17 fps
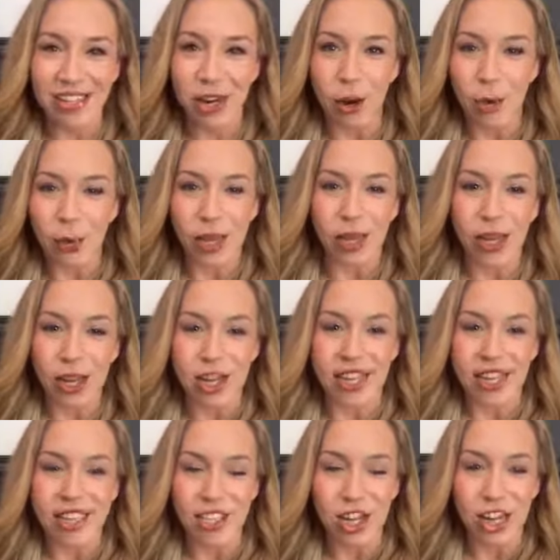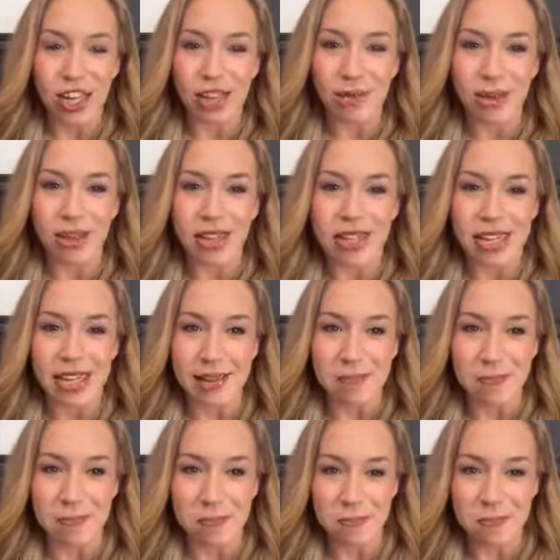are we good? Checking with the
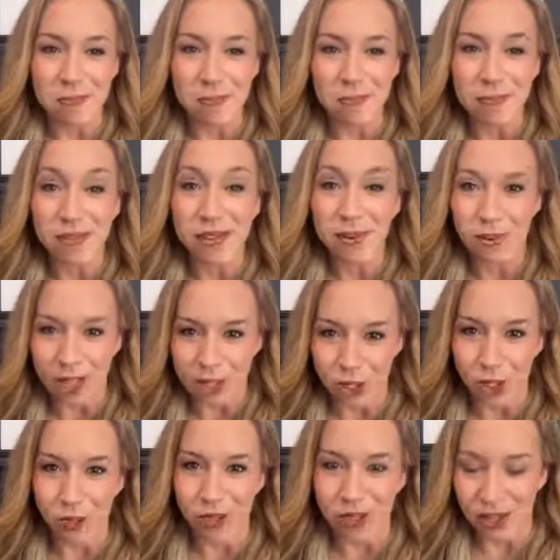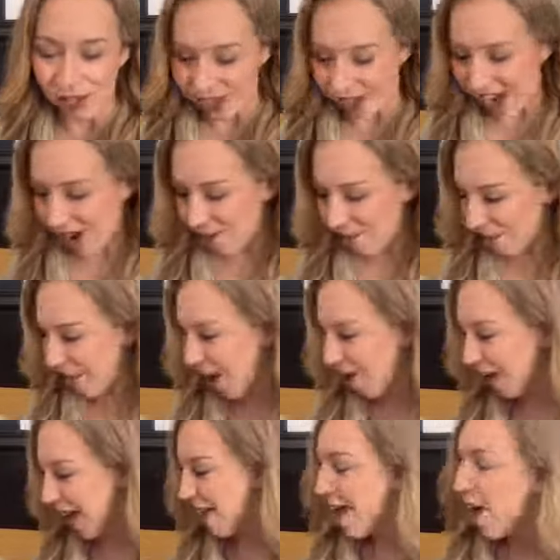team. We should be good now.
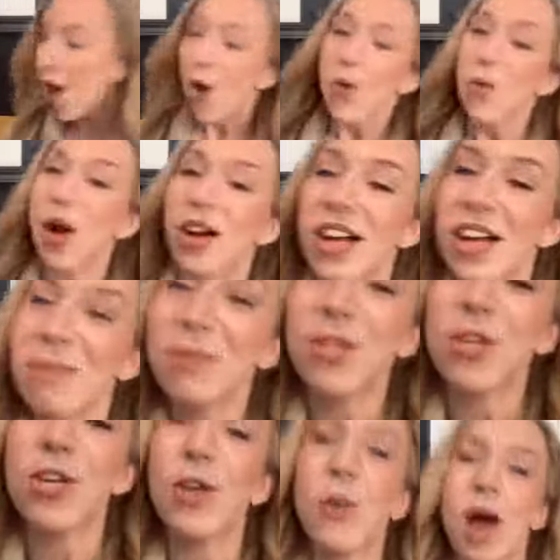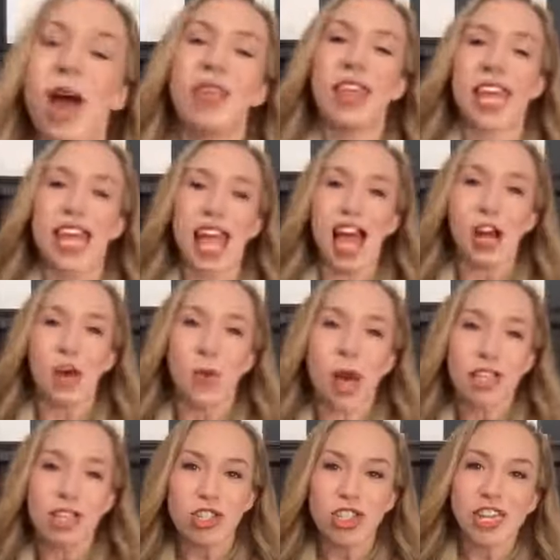All right. Welcome to the
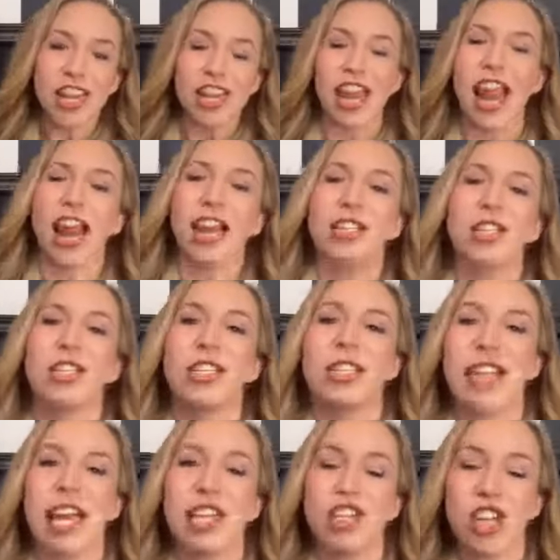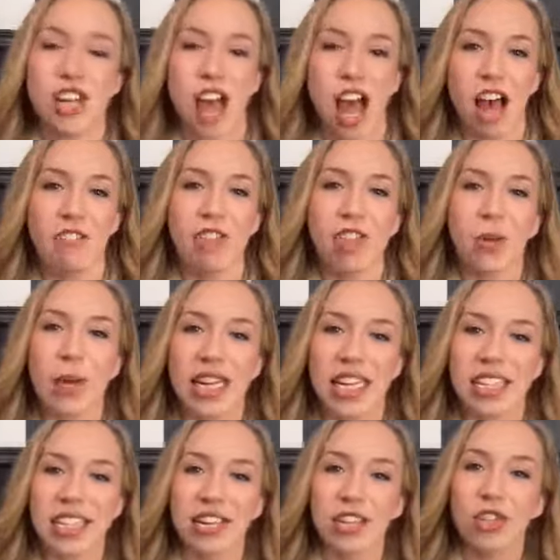question and answer session of the
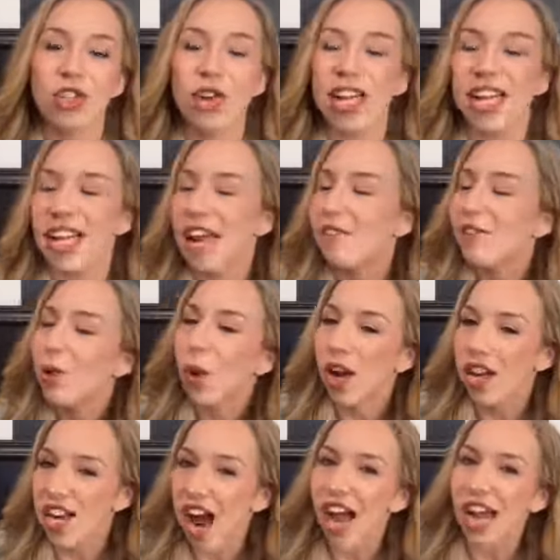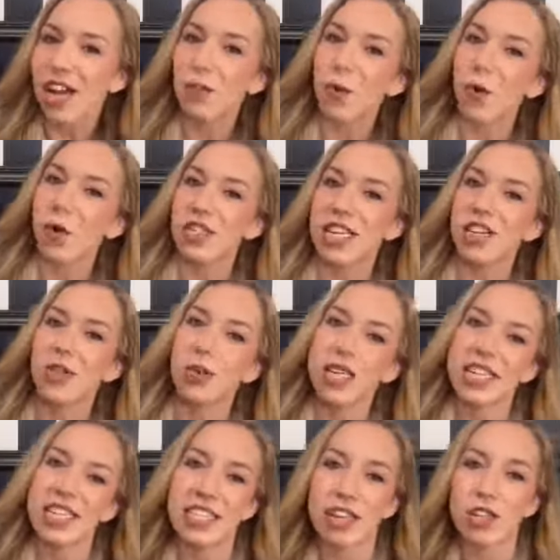Reading Center's training. If you are not enrolled in the
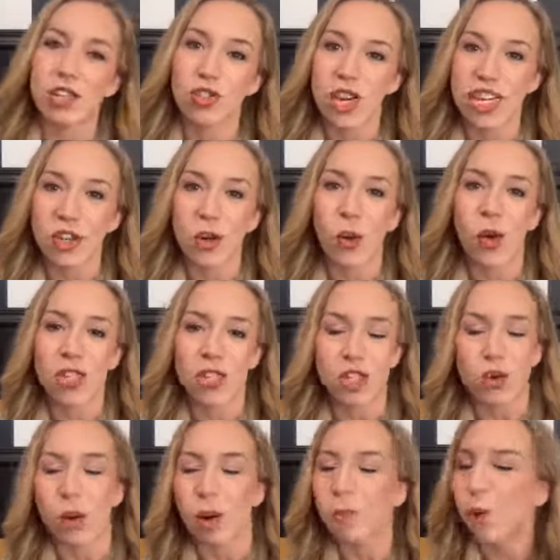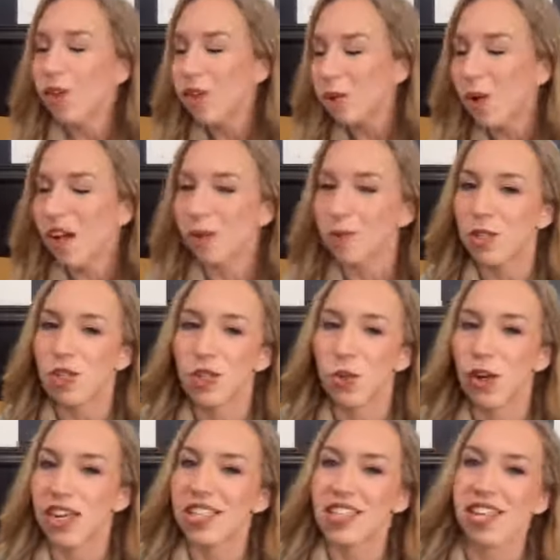Reading Center training course, you are more than welcome to
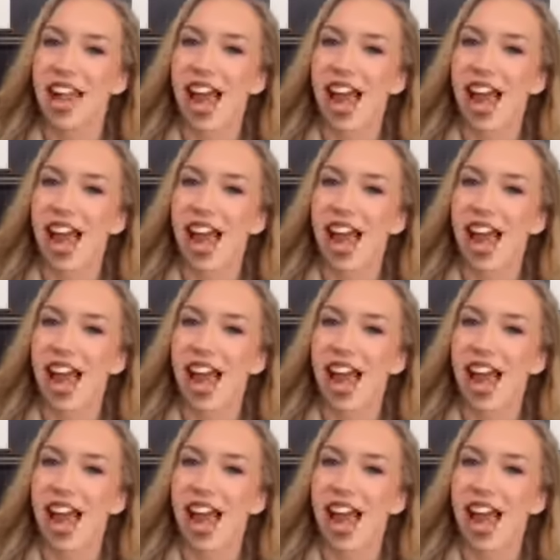join us and